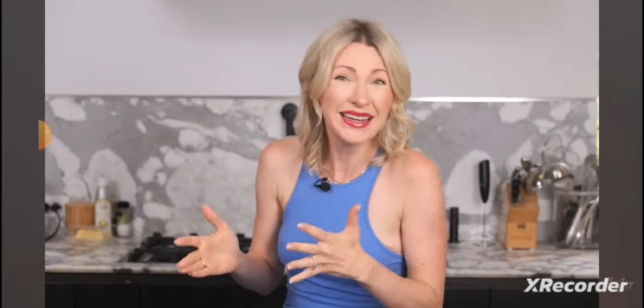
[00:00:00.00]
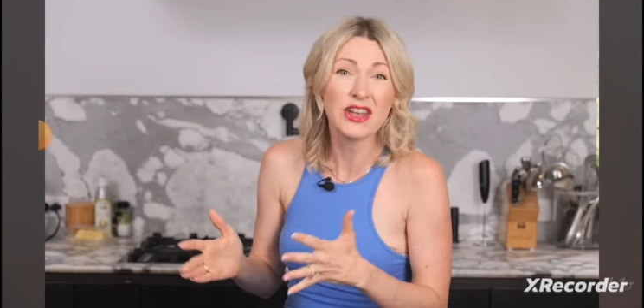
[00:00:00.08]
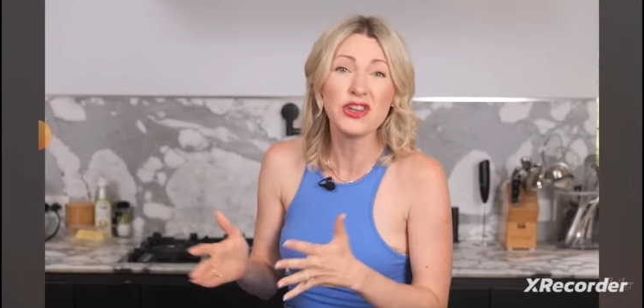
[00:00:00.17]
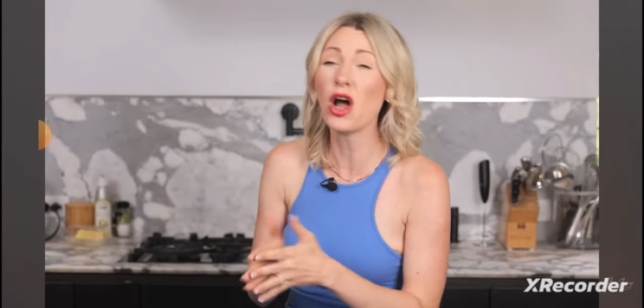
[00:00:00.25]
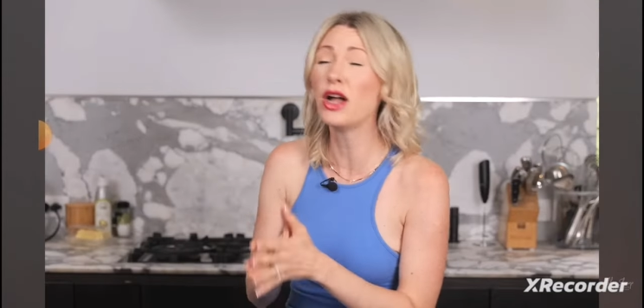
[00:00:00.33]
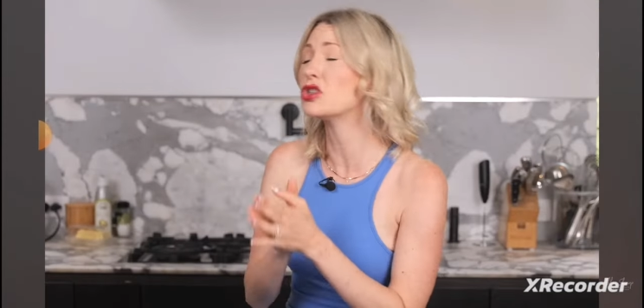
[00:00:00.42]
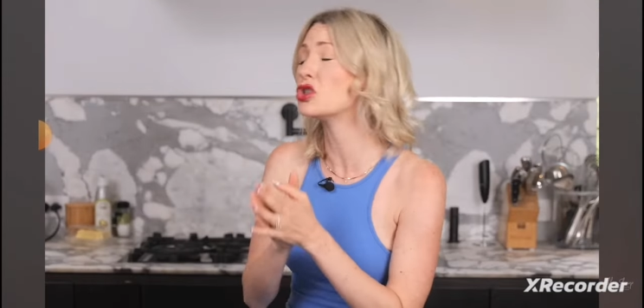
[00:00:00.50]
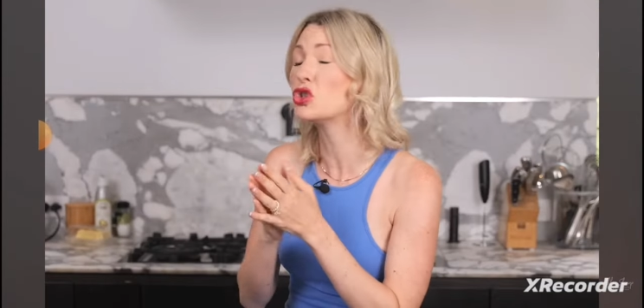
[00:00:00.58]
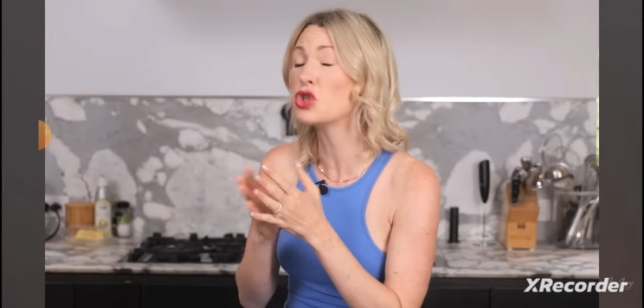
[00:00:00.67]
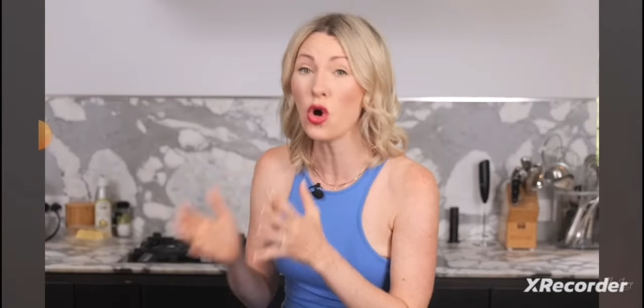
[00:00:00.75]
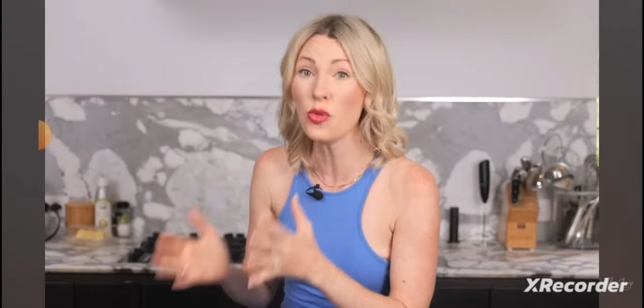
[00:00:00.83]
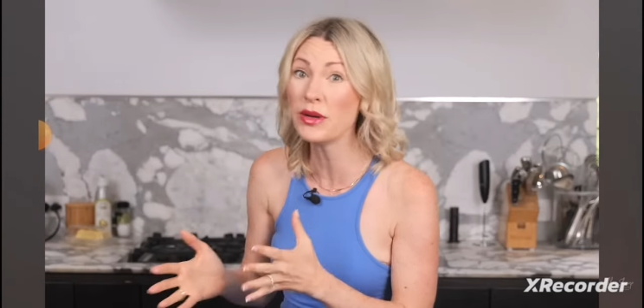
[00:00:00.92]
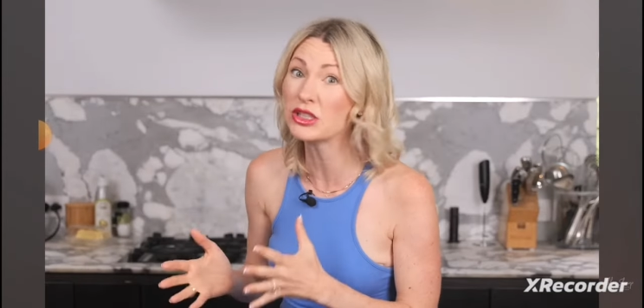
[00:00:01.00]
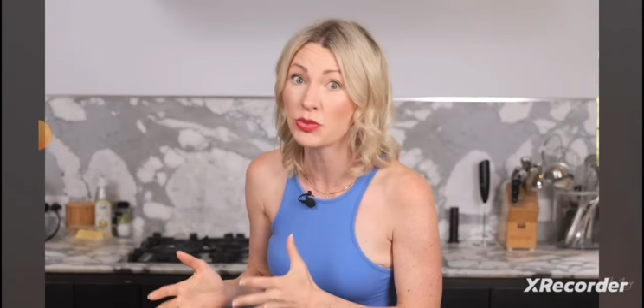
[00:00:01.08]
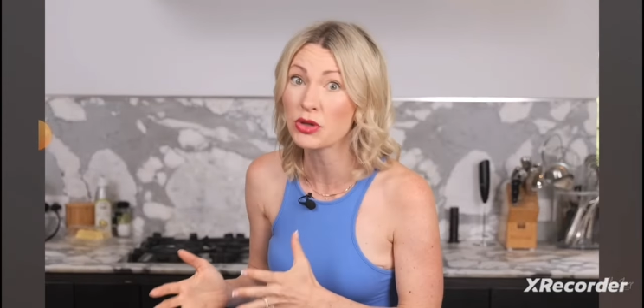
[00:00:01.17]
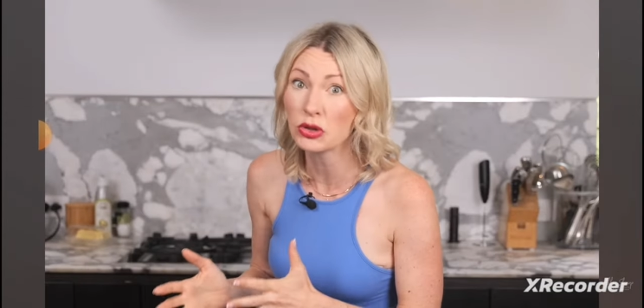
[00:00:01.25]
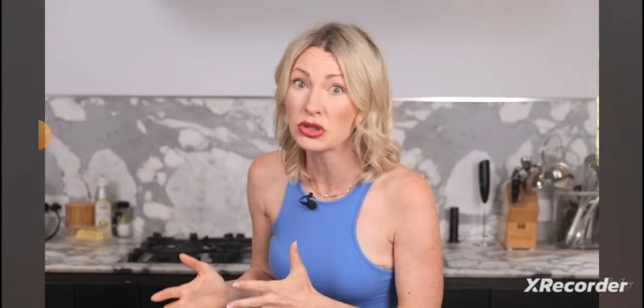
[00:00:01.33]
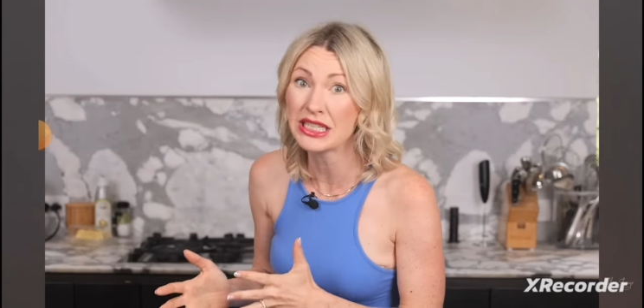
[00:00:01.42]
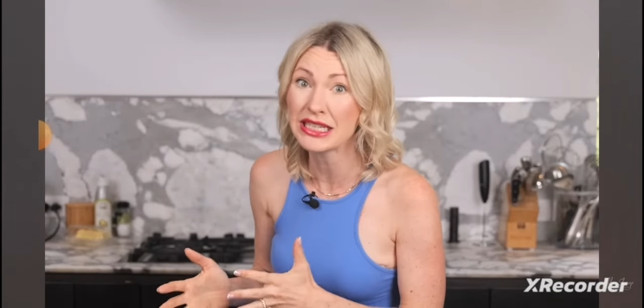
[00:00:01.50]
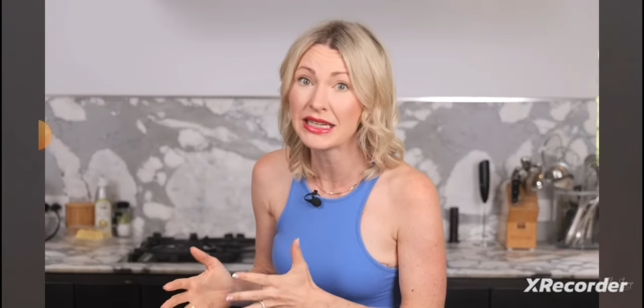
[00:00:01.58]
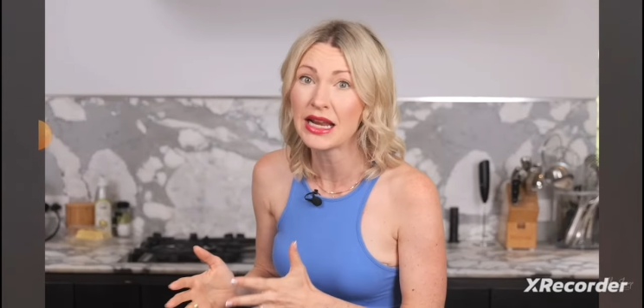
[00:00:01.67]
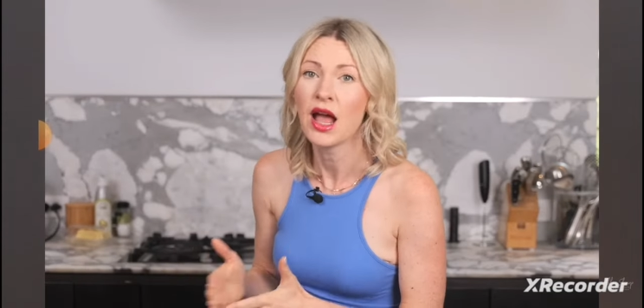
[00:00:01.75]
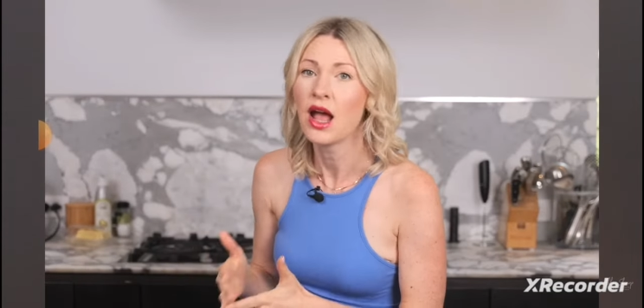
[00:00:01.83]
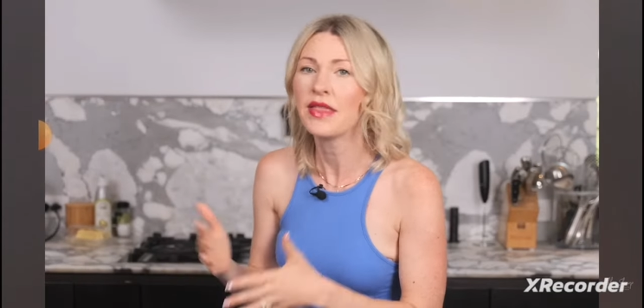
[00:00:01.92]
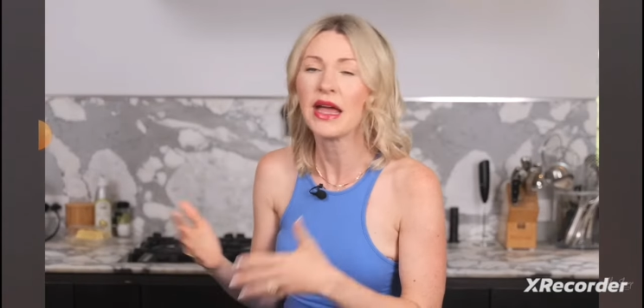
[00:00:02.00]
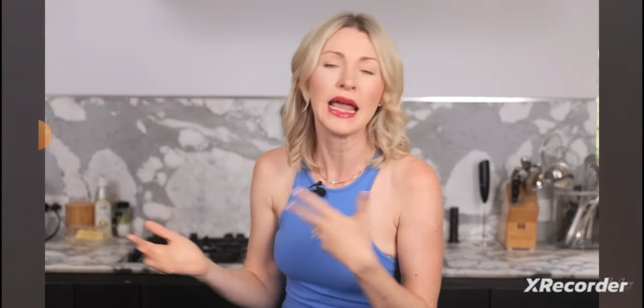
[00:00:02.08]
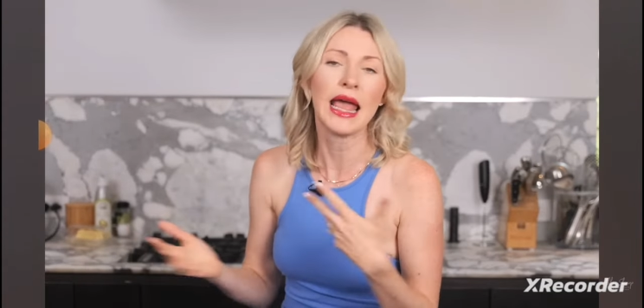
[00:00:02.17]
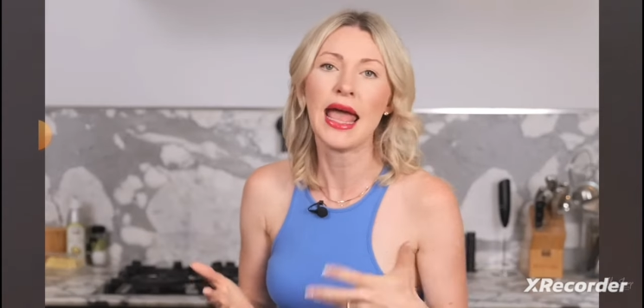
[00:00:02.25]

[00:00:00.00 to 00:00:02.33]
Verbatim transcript: not so much protein that it